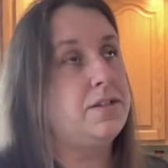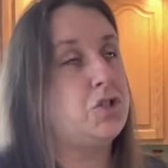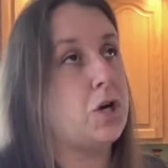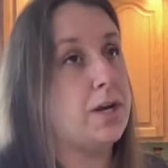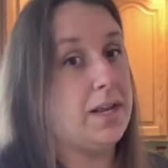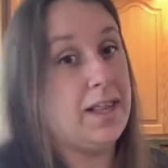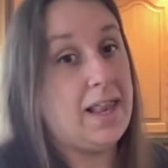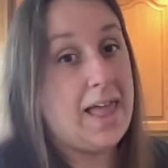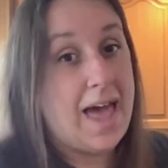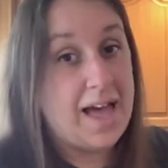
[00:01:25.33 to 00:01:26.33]
started
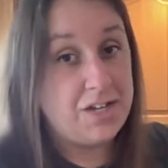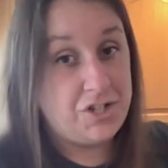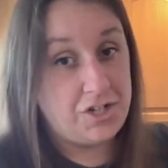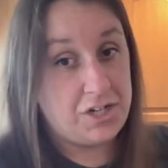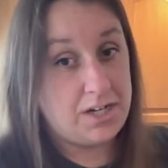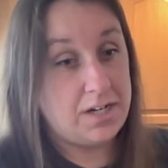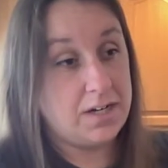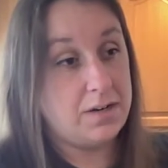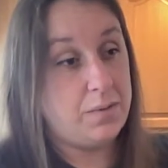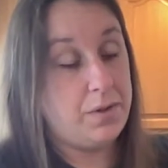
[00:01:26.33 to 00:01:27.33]
last
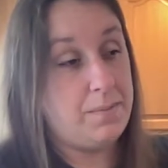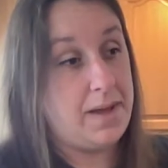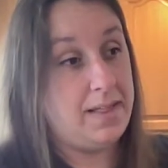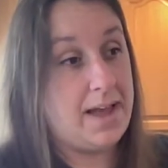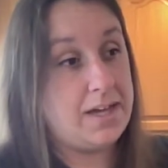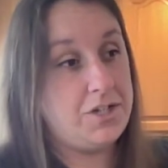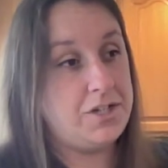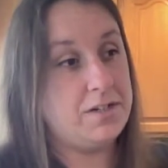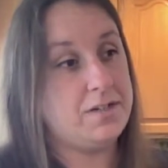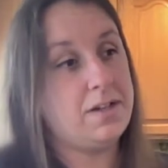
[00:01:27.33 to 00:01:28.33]
year with my last
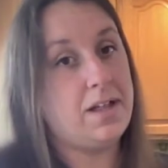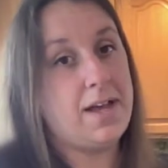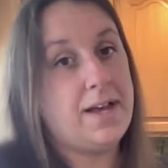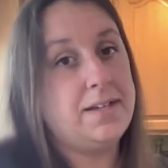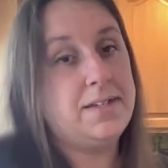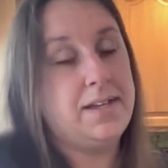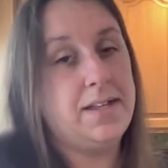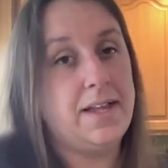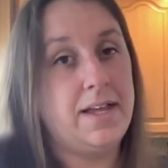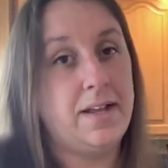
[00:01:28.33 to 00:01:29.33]
year's class,
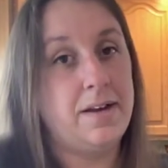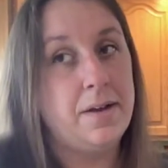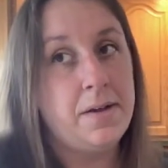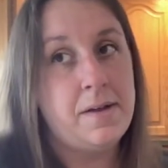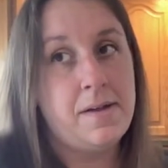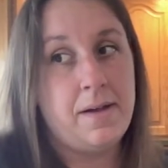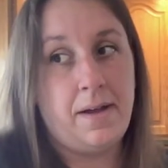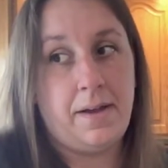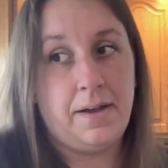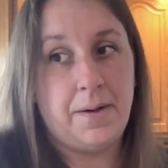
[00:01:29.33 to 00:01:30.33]
and then
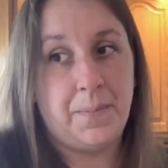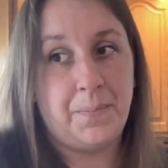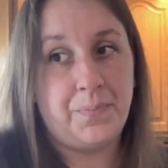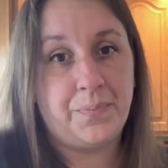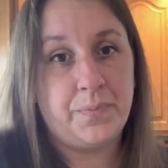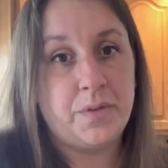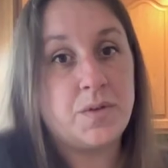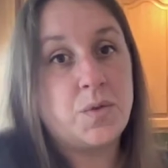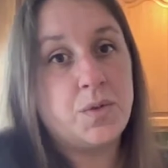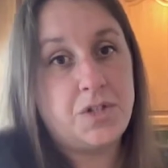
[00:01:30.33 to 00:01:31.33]
the
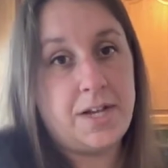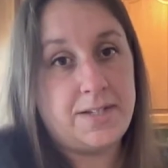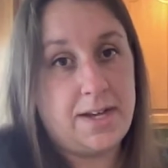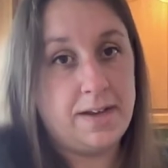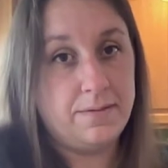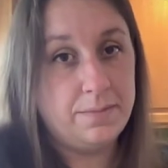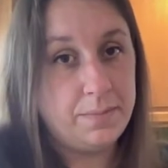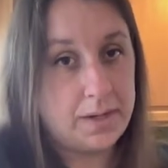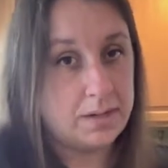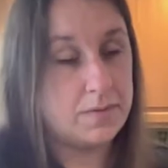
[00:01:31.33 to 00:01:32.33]
school shut down
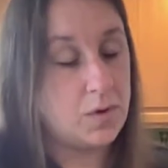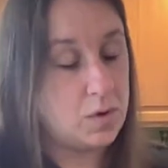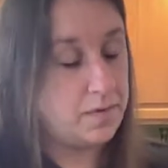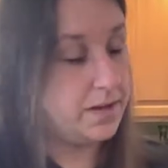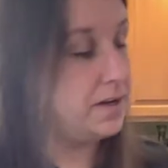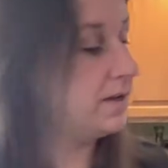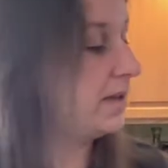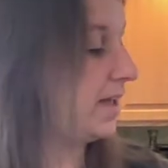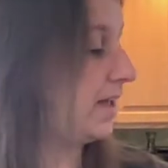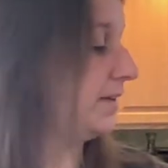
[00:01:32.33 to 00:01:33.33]
because of COVID,
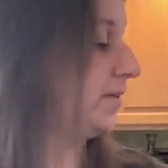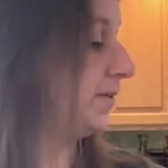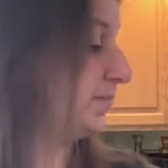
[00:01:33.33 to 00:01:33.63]
and